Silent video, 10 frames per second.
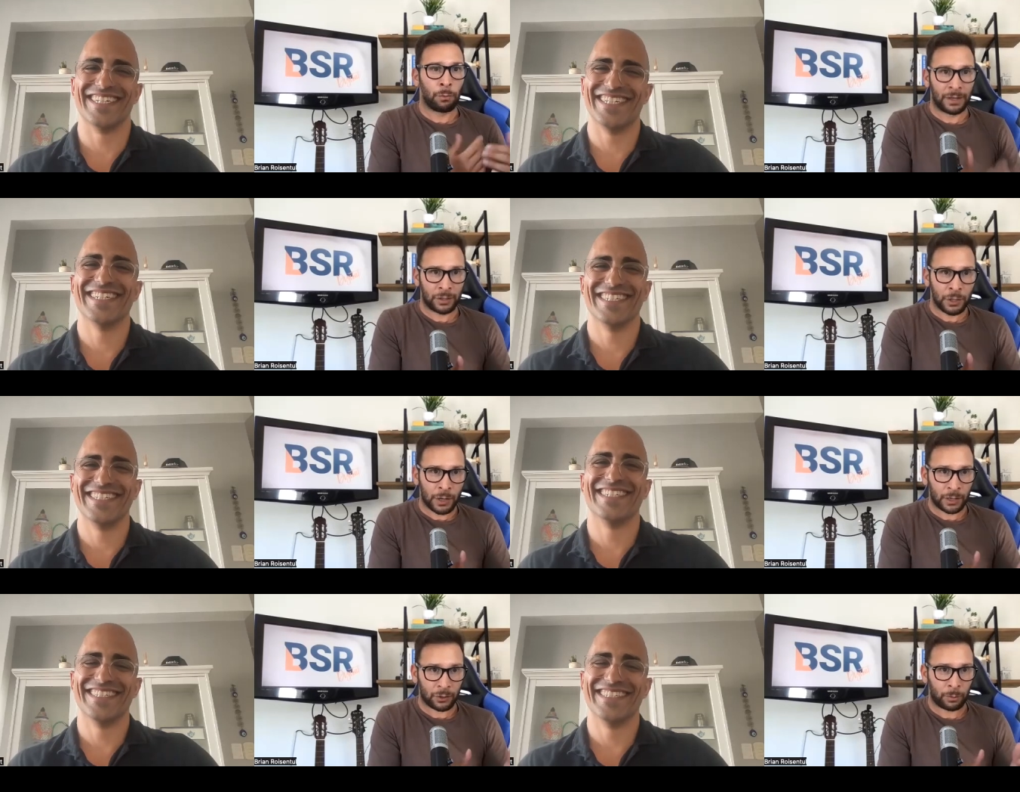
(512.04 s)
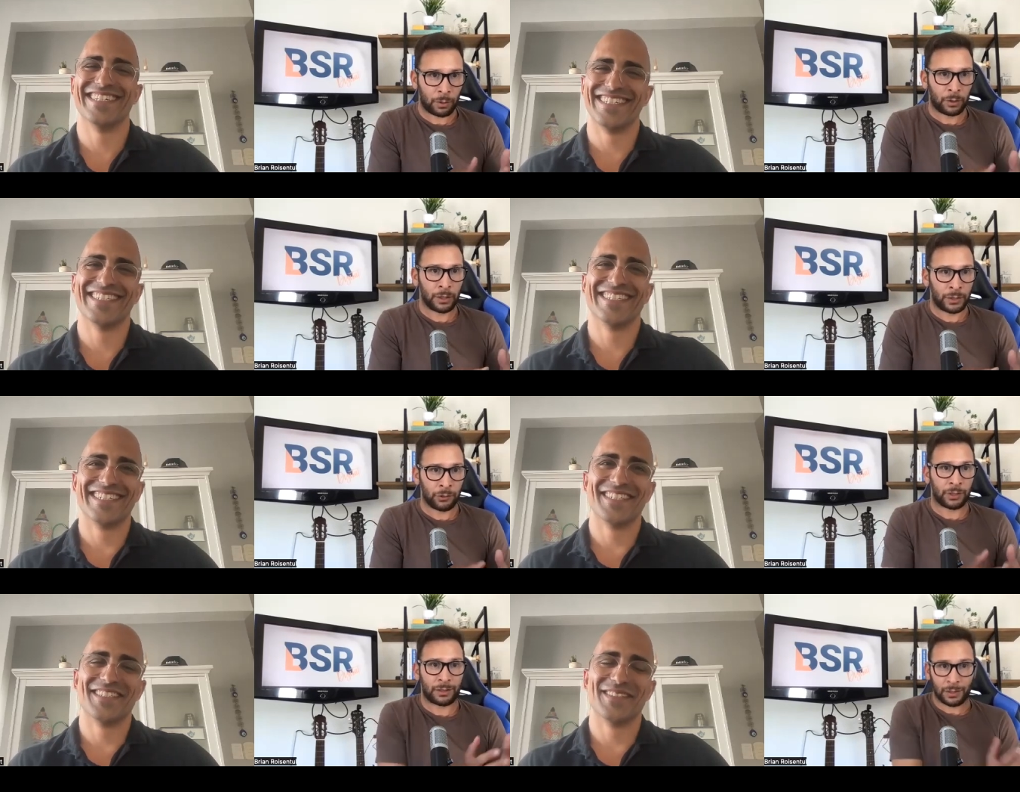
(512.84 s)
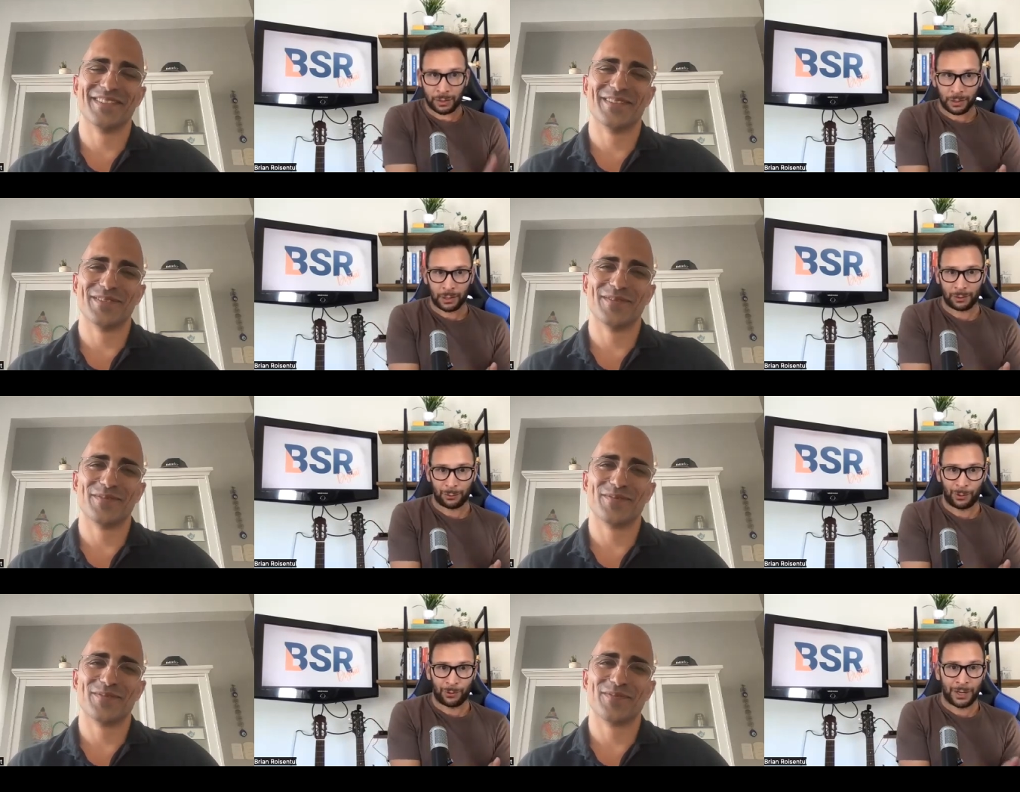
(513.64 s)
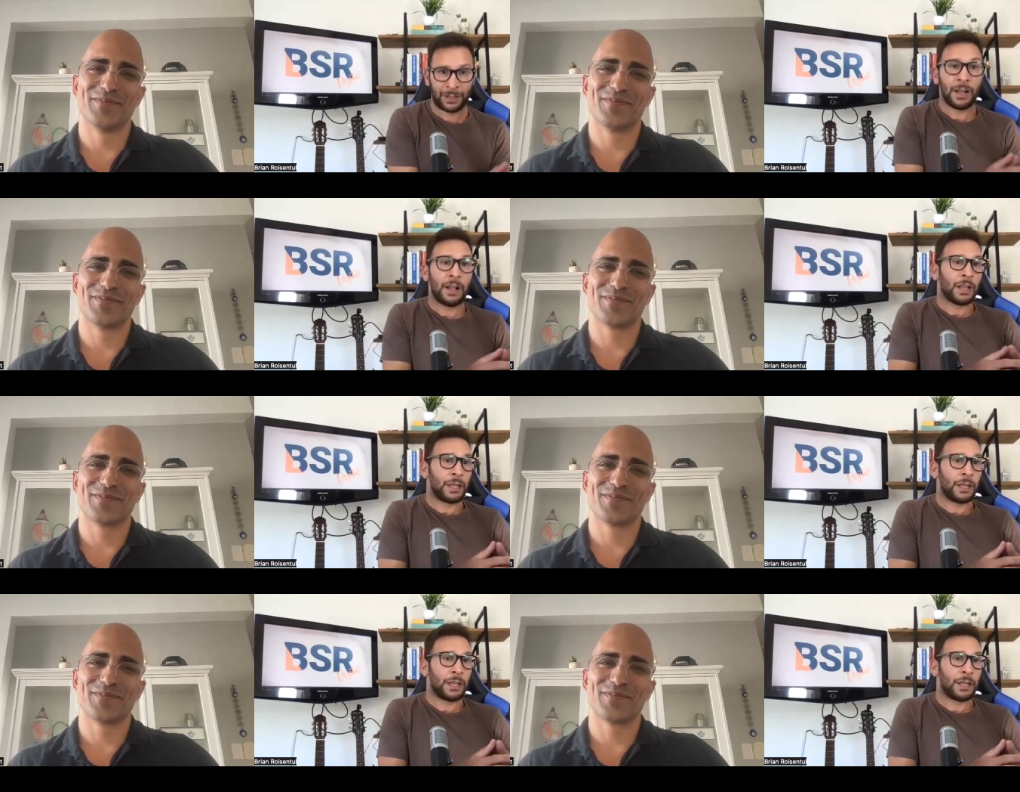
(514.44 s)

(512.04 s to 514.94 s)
Speaker 1: your best new customer is your existing customer, right?